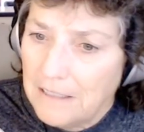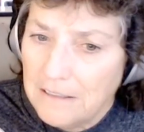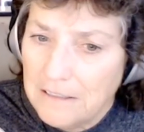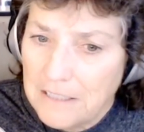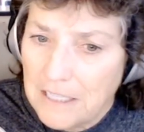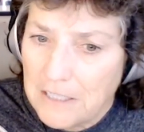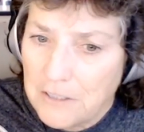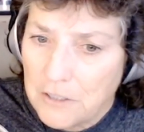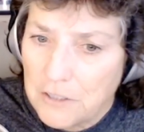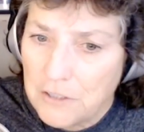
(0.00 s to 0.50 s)
The
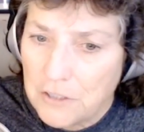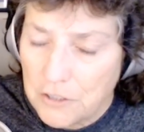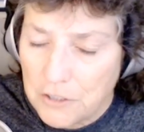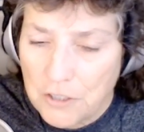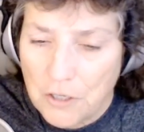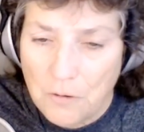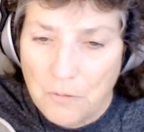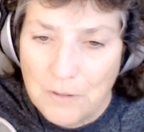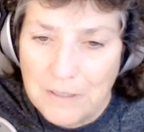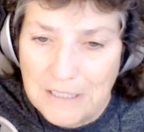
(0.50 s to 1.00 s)
annotations
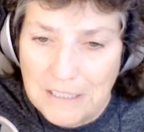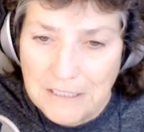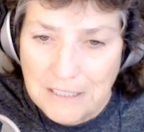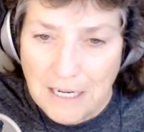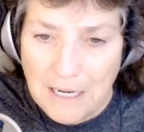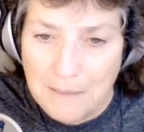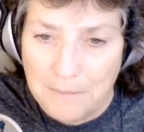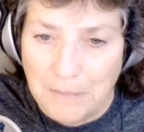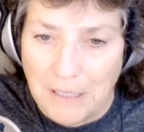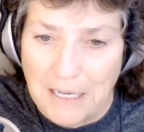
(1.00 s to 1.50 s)
show in the
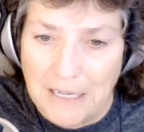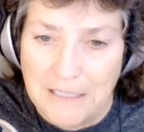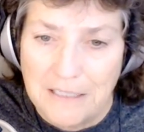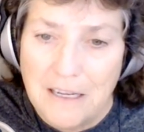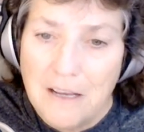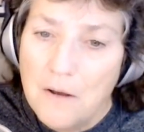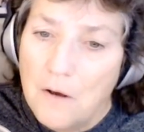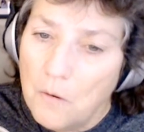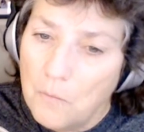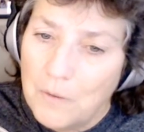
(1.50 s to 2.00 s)

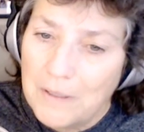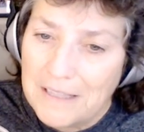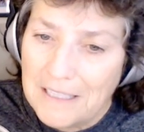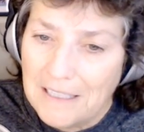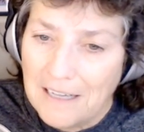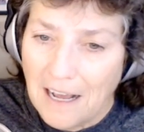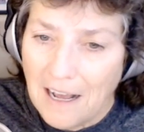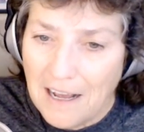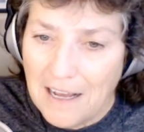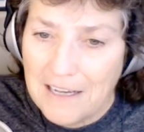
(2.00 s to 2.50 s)
timeline
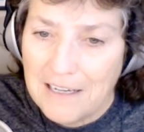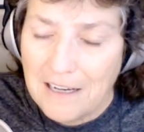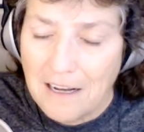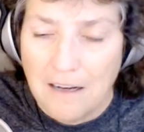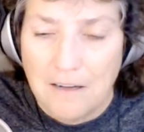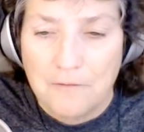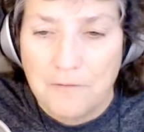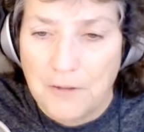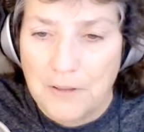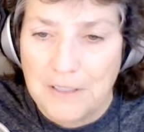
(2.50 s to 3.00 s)
with an
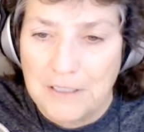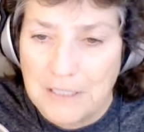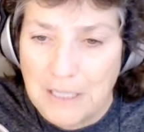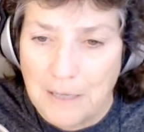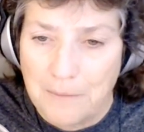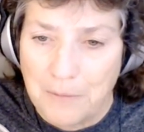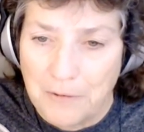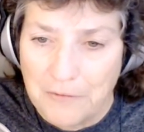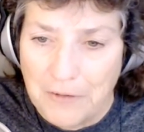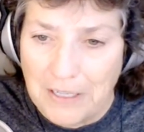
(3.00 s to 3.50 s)
icon for the
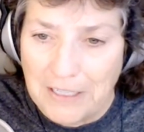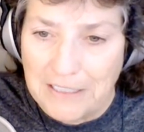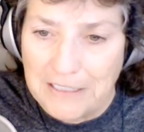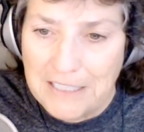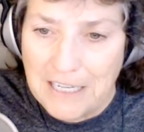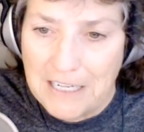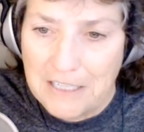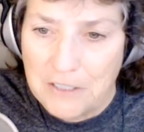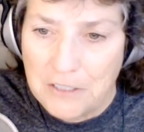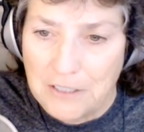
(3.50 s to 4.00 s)
type of
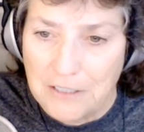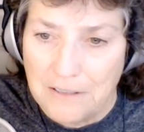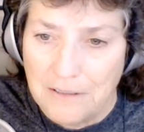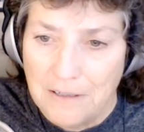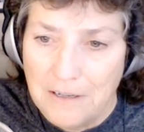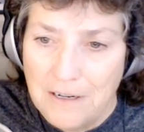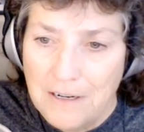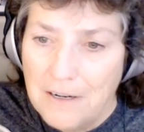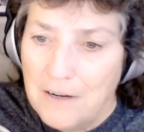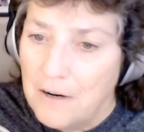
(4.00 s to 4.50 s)

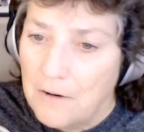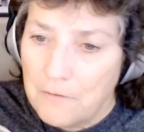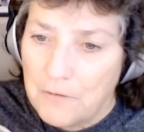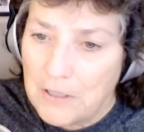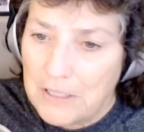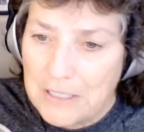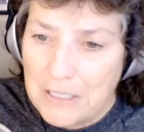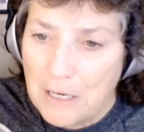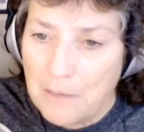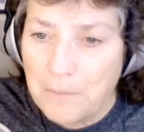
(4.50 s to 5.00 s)
annotation.
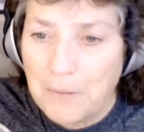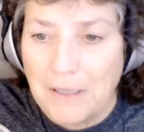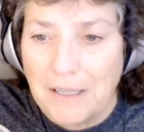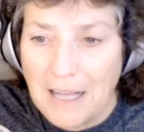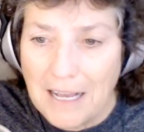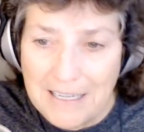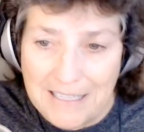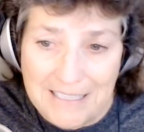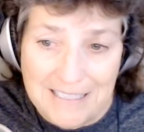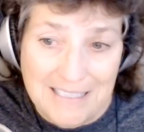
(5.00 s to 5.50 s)
For
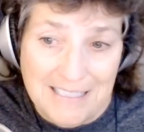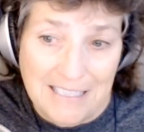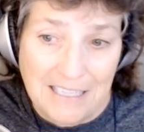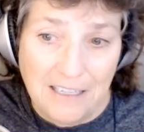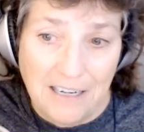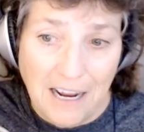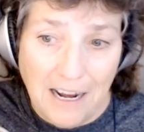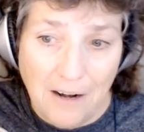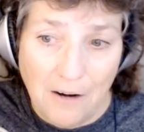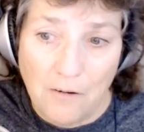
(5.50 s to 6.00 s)
example, I can
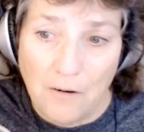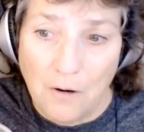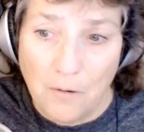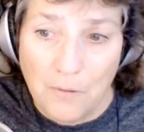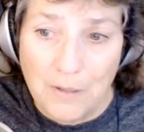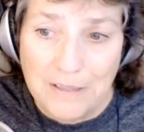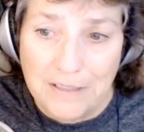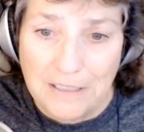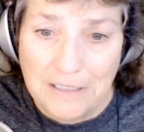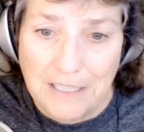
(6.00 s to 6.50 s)
see an
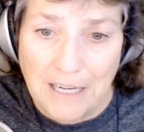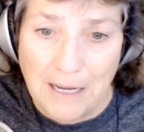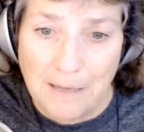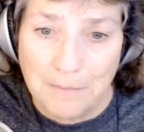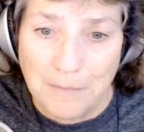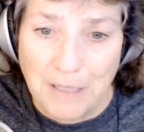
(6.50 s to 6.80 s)
arrow in the